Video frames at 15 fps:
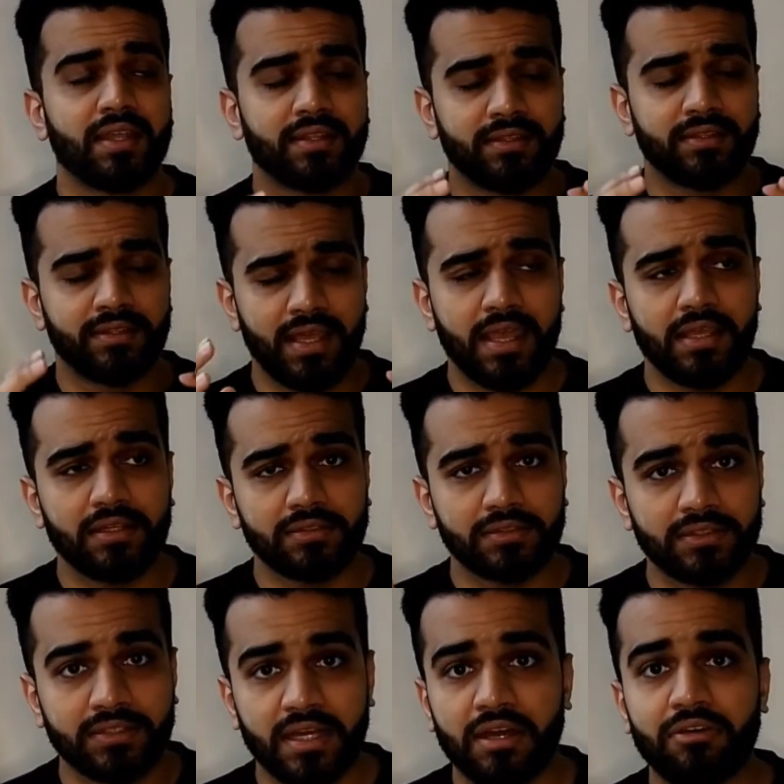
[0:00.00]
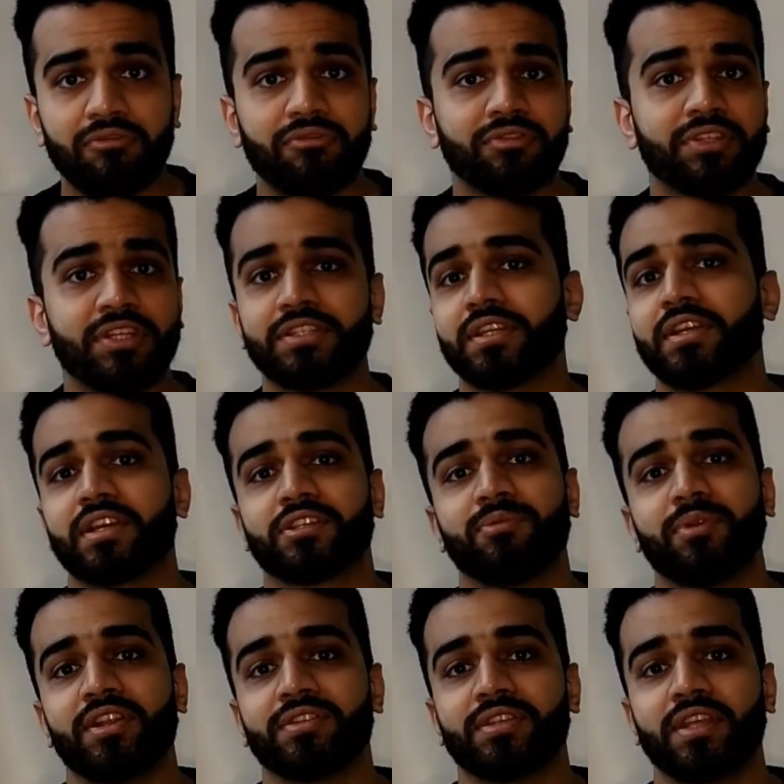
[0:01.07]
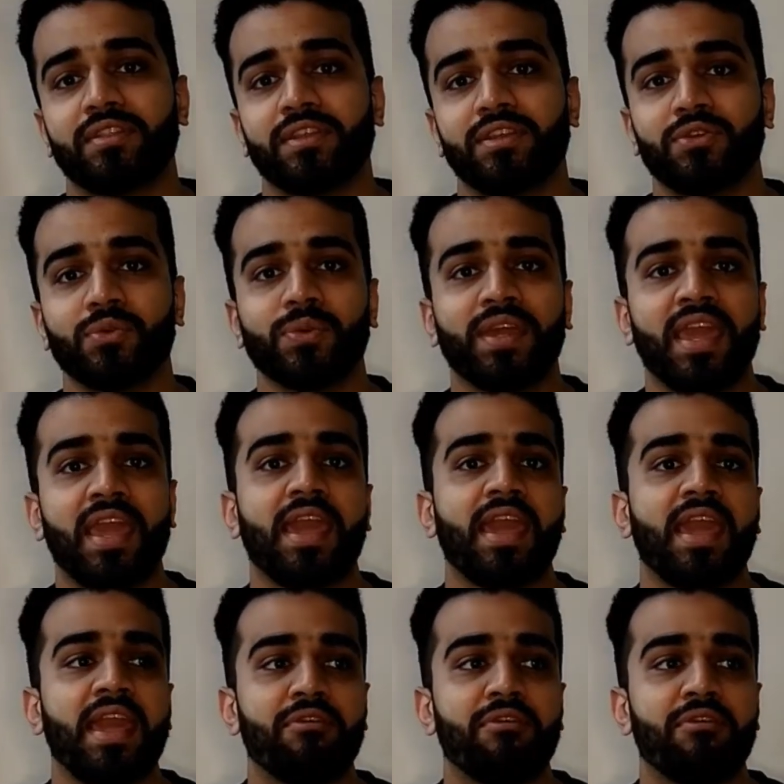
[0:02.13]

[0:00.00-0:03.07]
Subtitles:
They love teaching experience in the UK.